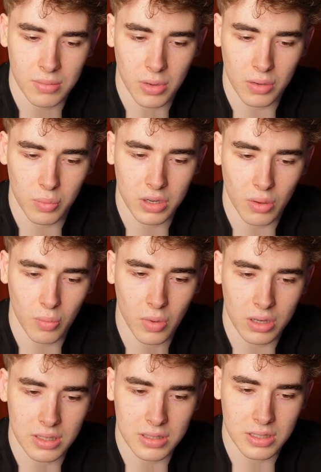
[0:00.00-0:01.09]
but we don't
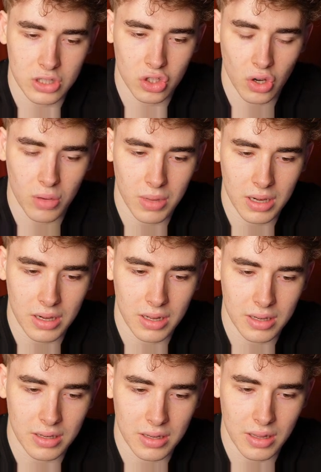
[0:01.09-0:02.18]
want this in German,
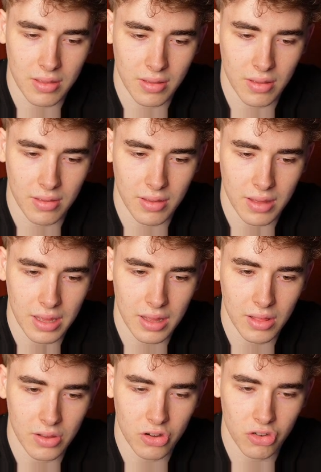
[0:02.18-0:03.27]
this is
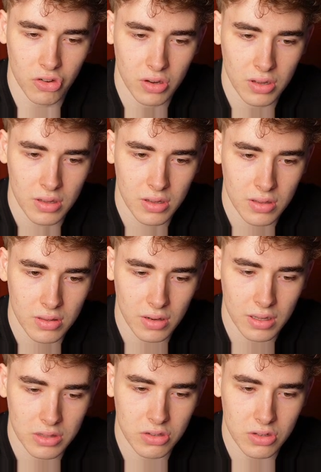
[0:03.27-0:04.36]
English. So
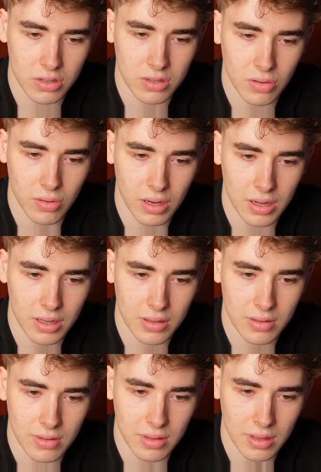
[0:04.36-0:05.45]
let's just quickly
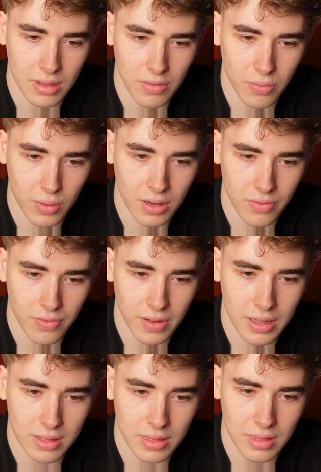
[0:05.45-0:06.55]
see if we can
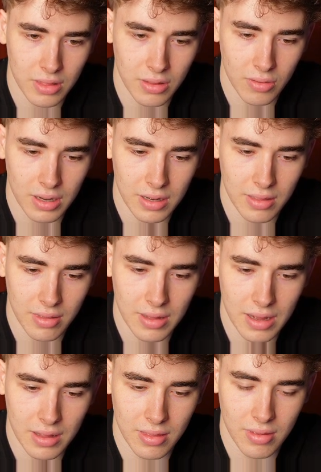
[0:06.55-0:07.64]
find United
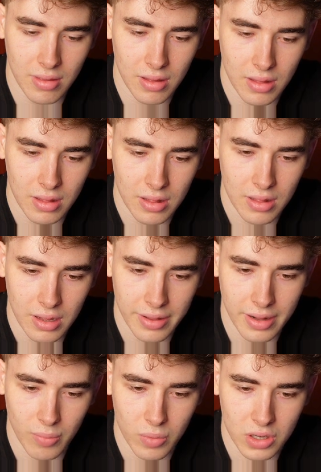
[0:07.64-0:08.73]
States,
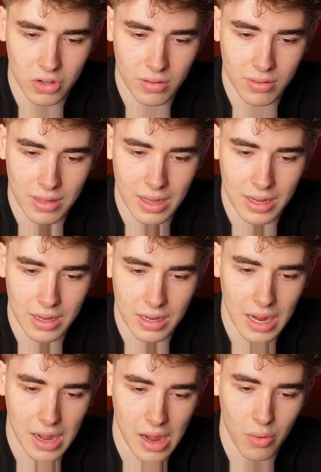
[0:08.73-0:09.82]
and then we'll just take
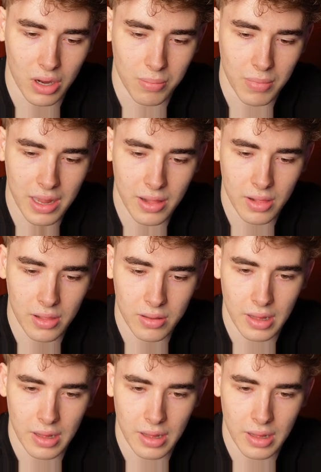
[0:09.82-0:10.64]
Eric Mail